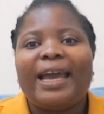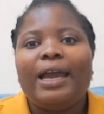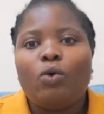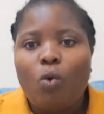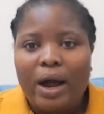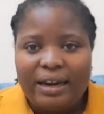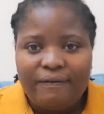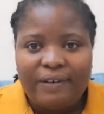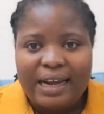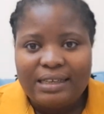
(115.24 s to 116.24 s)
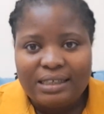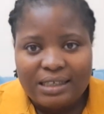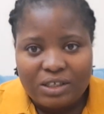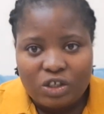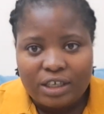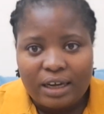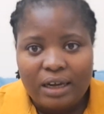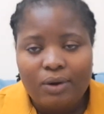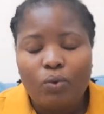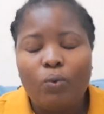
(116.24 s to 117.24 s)
A qualified teacher
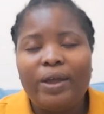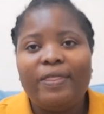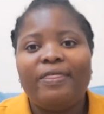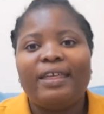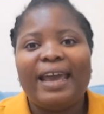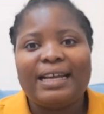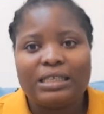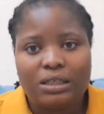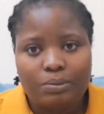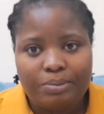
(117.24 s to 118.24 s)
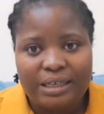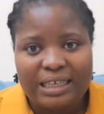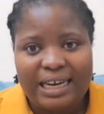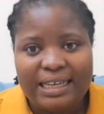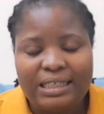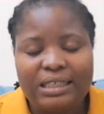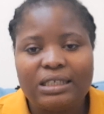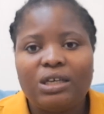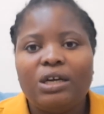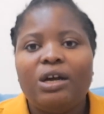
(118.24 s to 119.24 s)
with experience
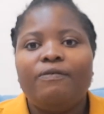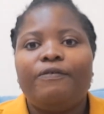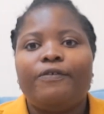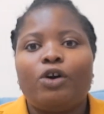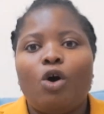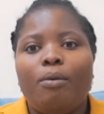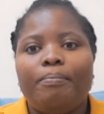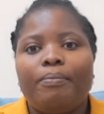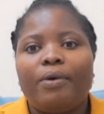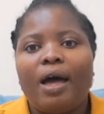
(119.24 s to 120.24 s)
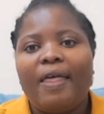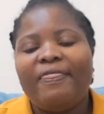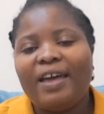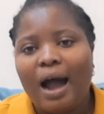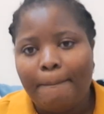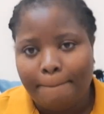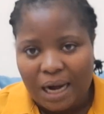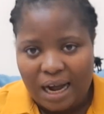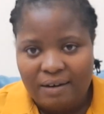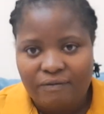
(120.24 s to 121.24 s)
from the
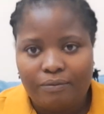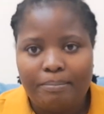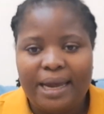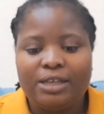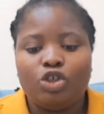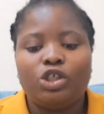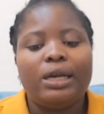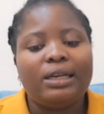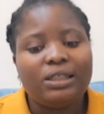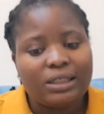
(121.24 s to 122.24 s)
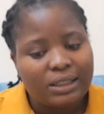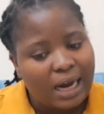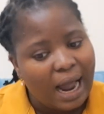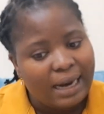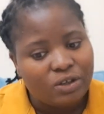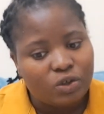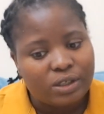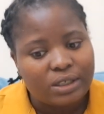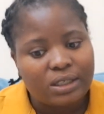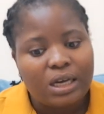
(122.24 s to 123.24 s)
above mentioned
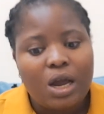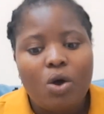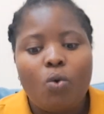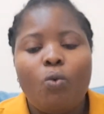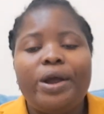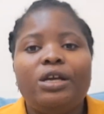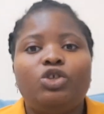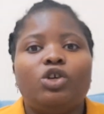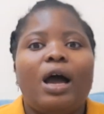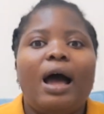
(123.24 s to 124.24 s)
countries, which